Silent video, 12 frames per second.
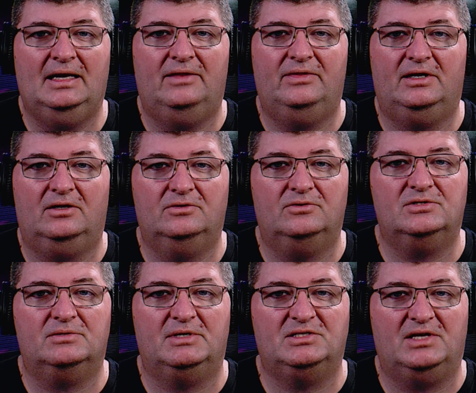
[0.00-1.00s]
and then I'll do
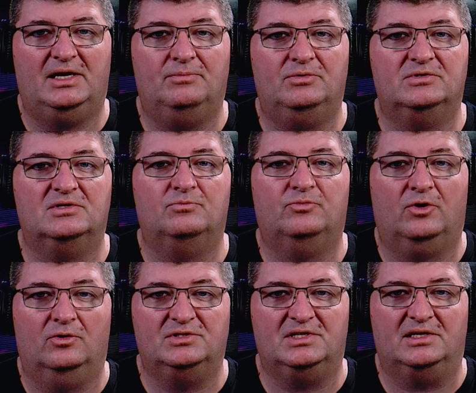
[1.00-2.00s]
some examples of
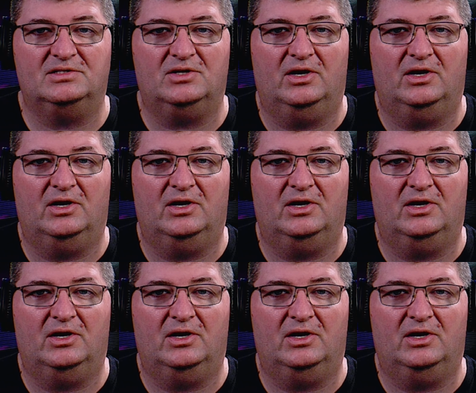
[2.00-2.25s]
processed